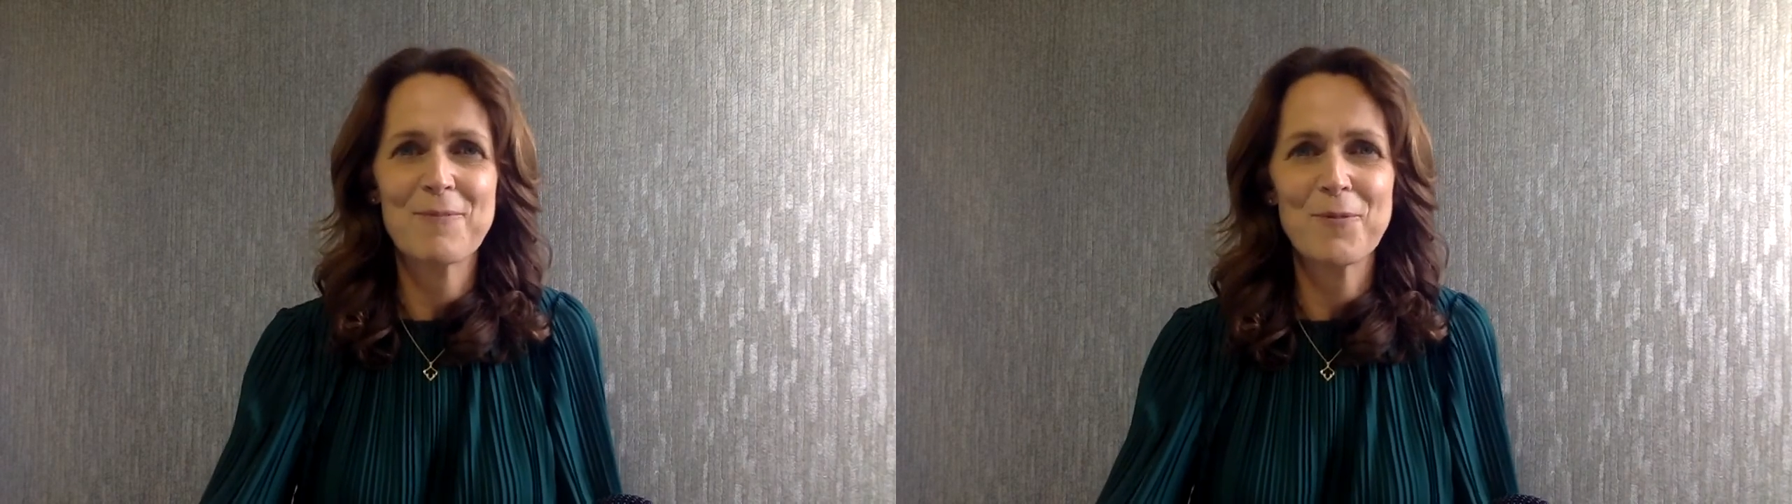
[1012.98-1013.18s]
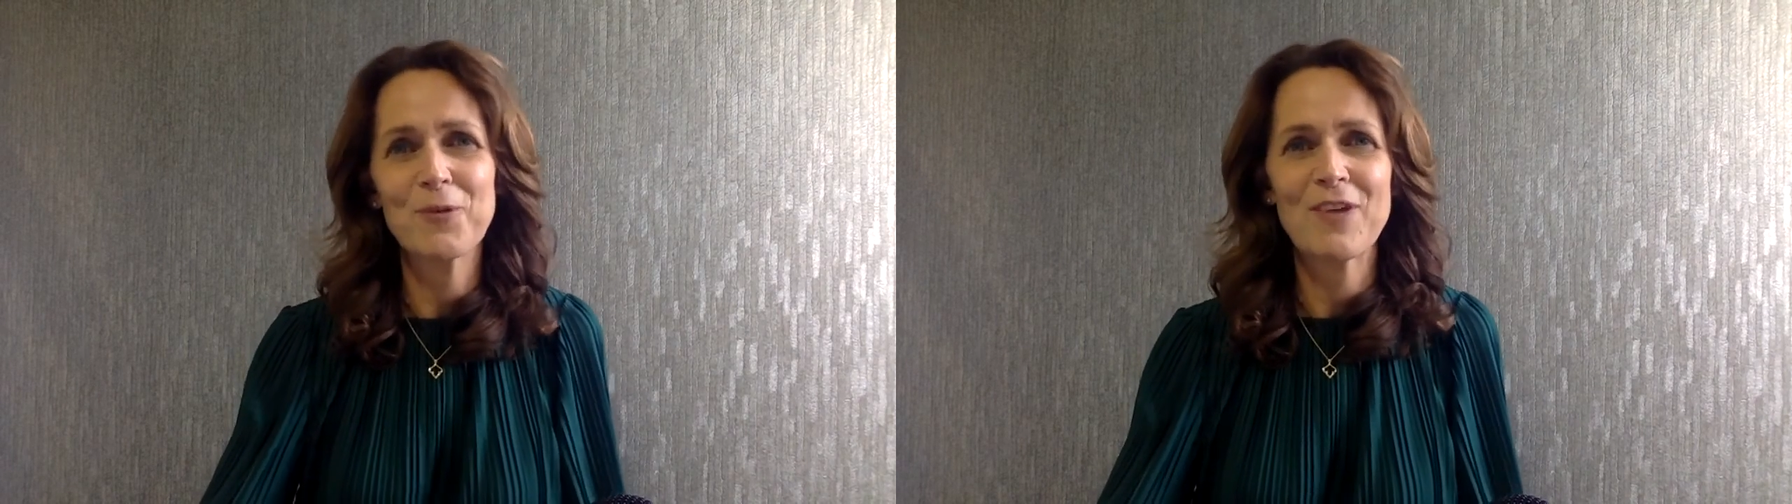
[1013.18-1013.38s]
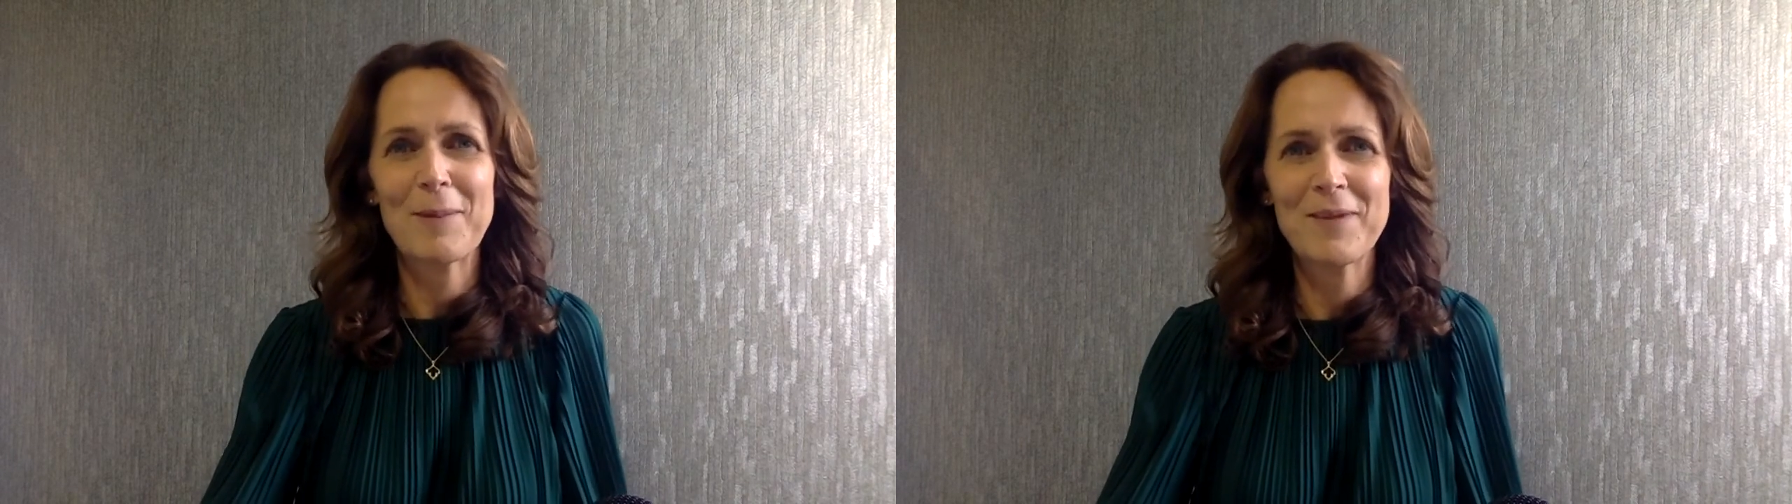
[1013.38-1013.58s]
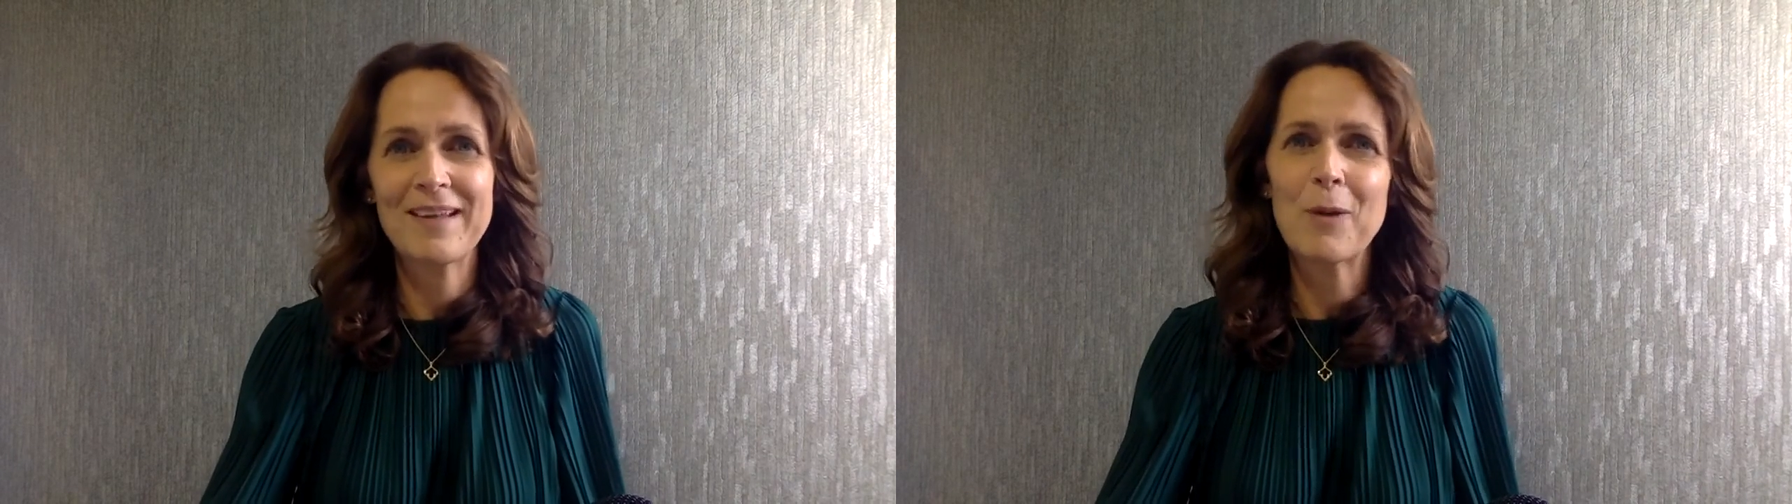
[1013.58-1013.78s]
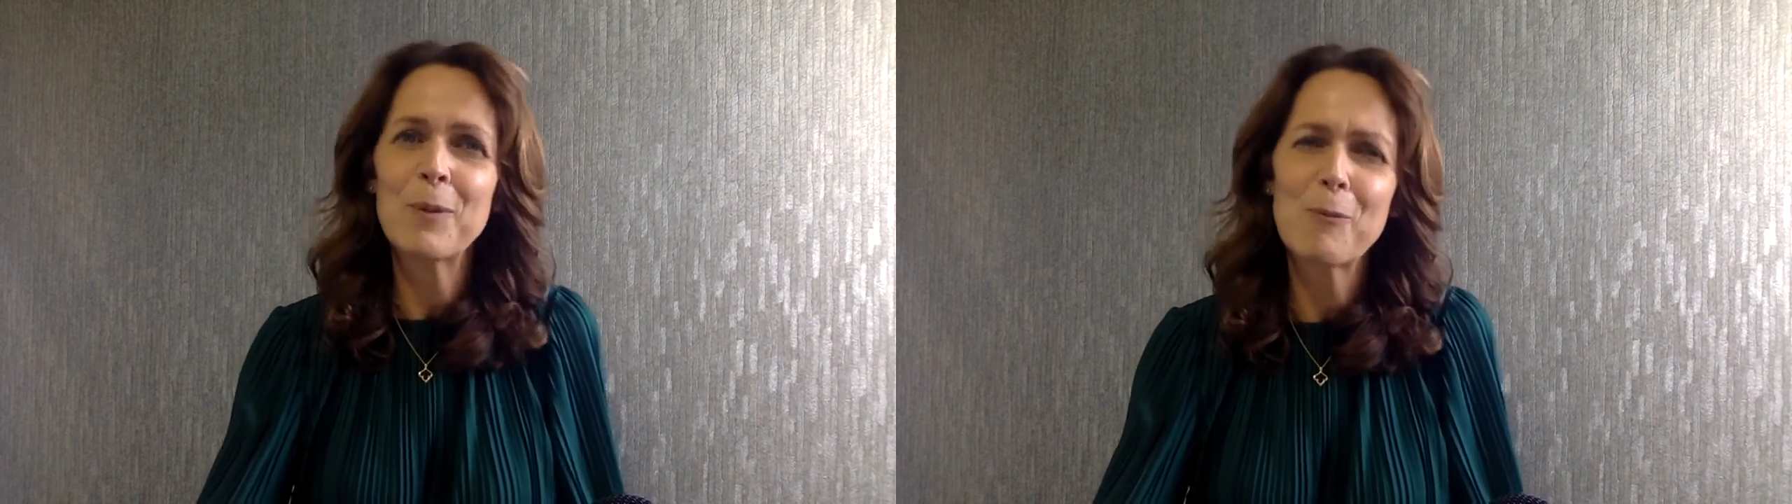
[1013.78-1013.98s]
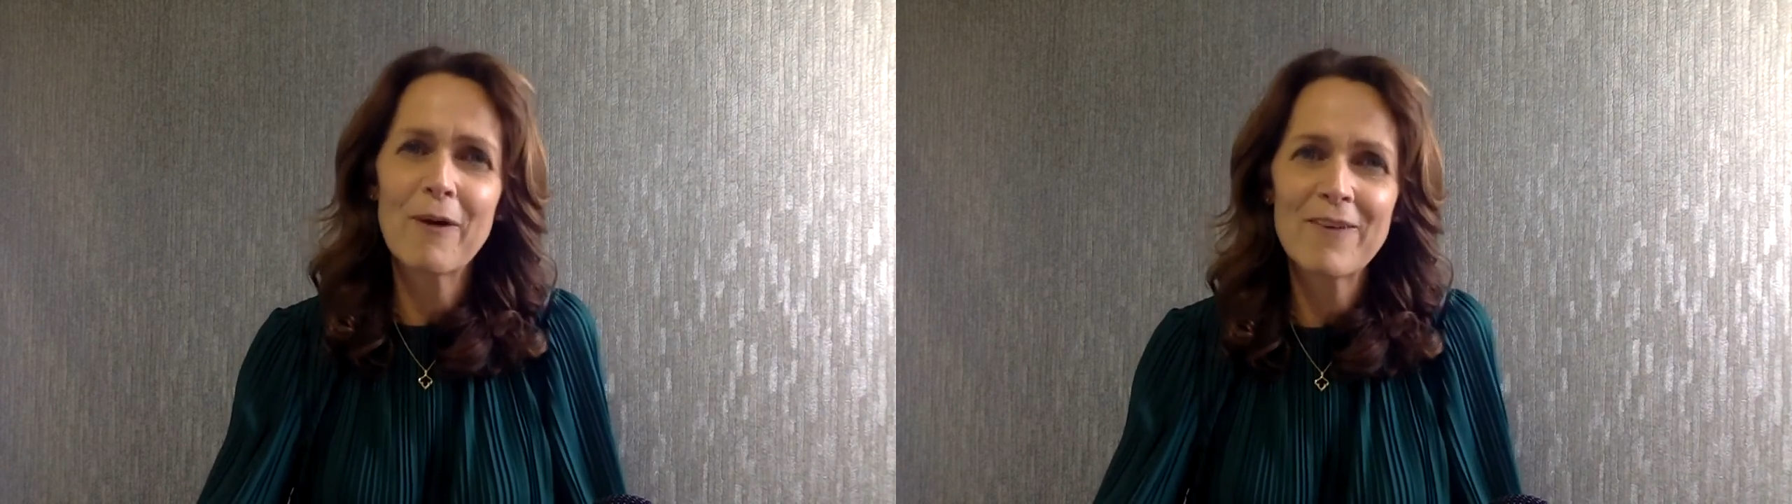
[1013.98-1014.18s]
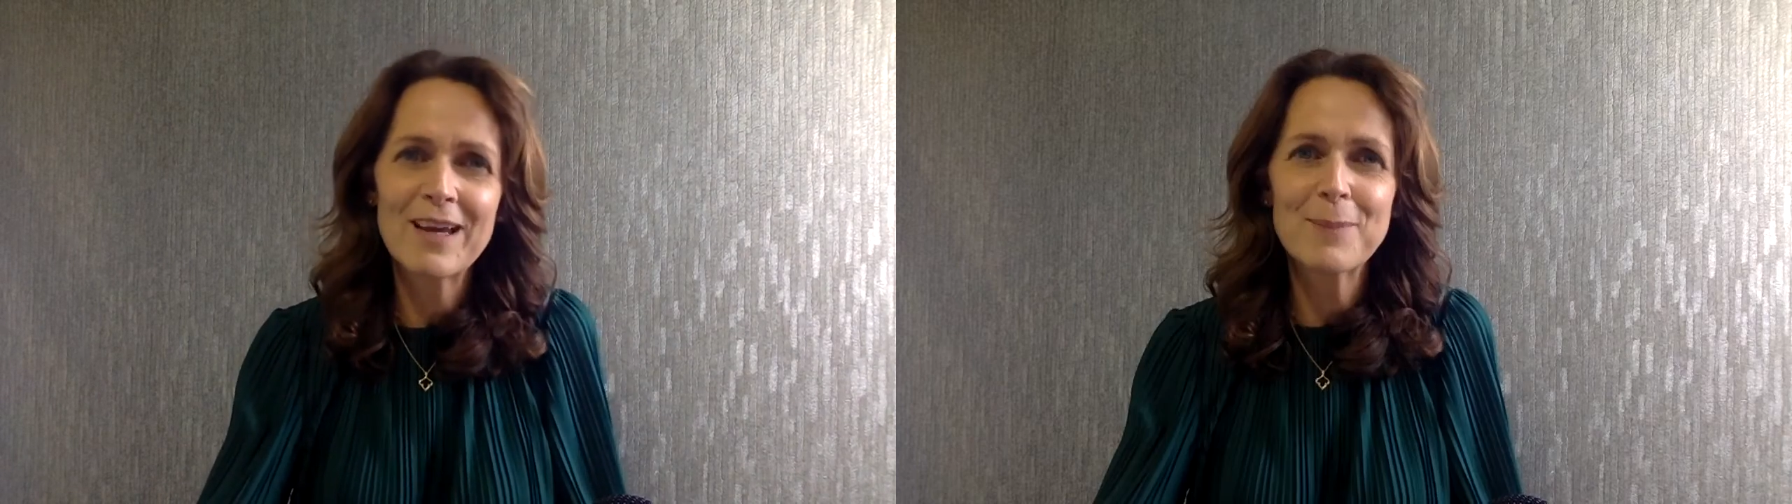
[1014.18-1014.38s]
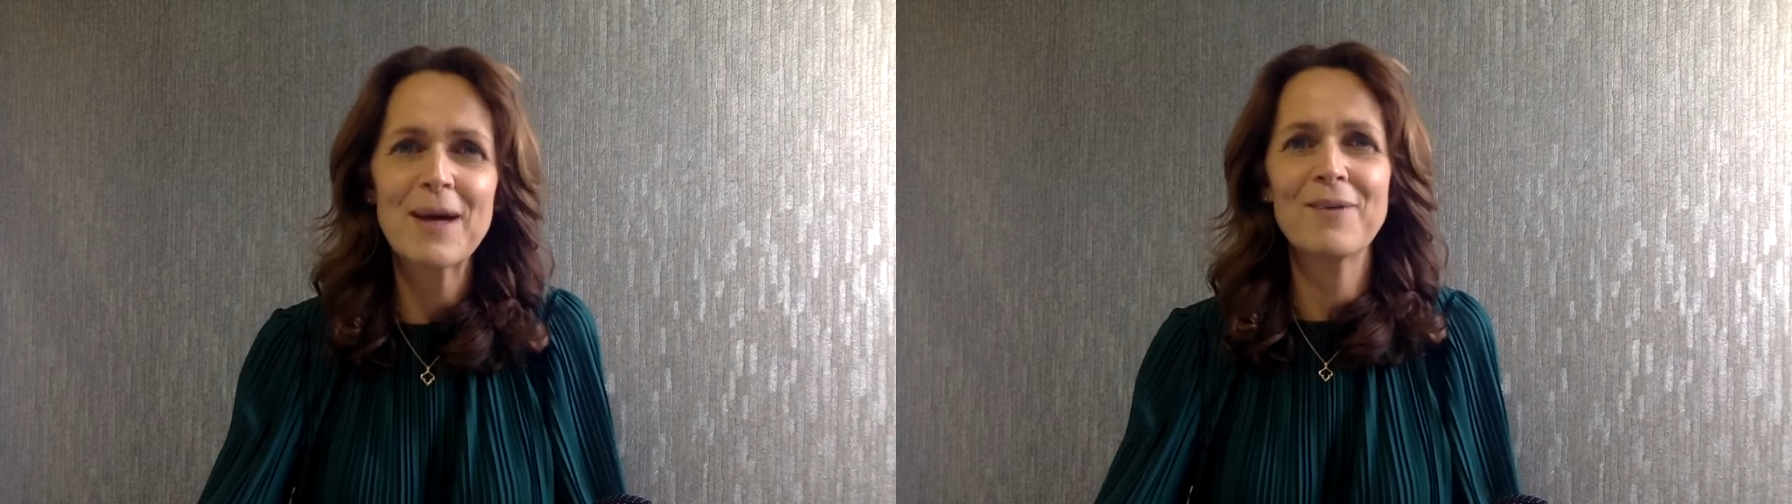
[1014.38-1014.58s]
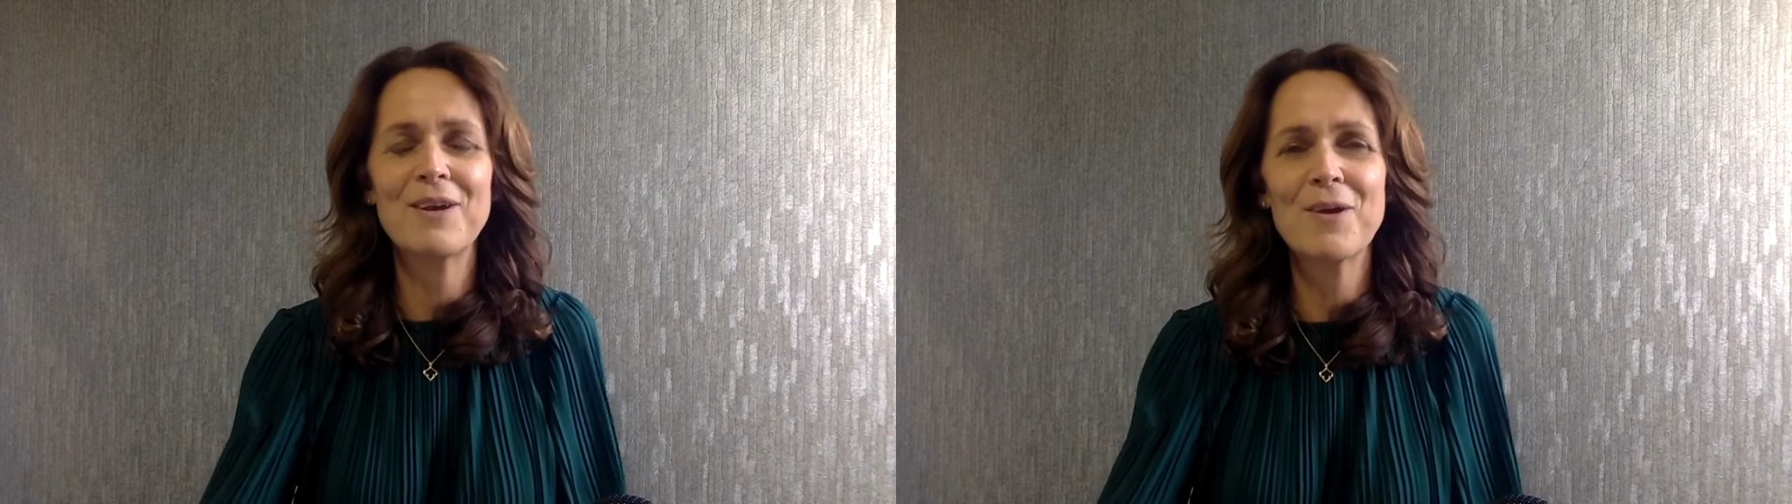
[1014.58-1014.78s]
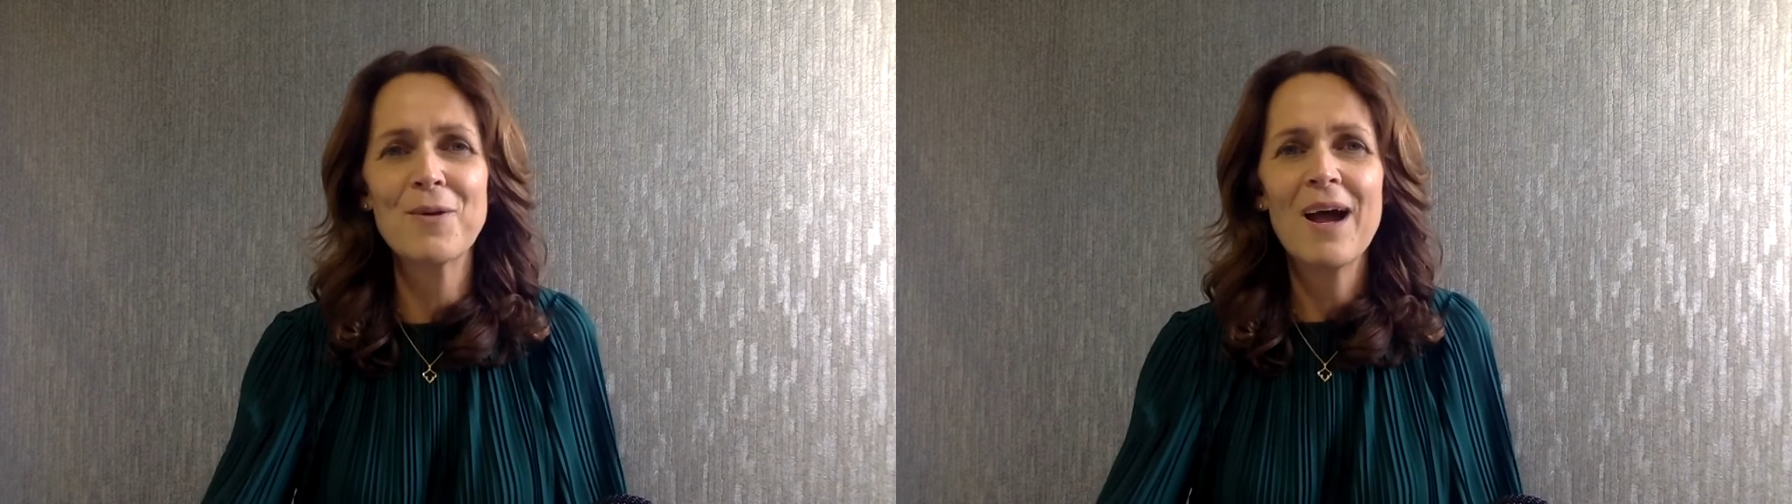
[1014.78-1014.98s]
what's happening, they'll be worrying
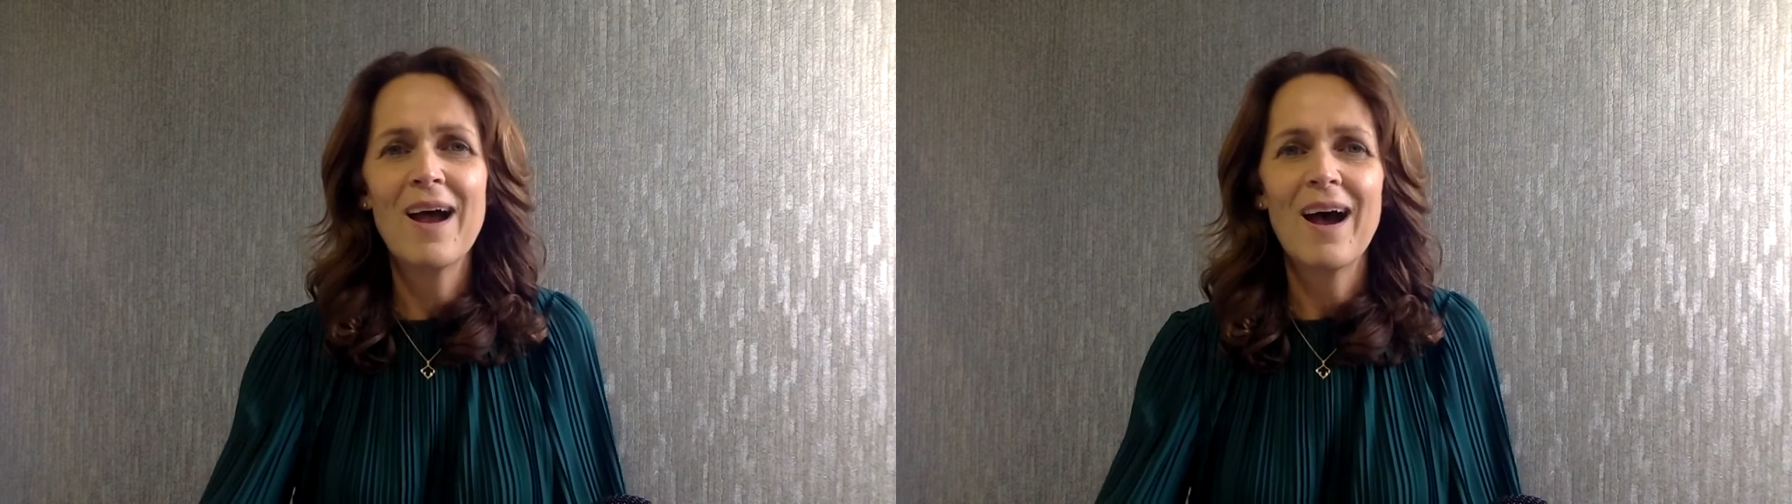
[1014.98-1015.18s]
about you,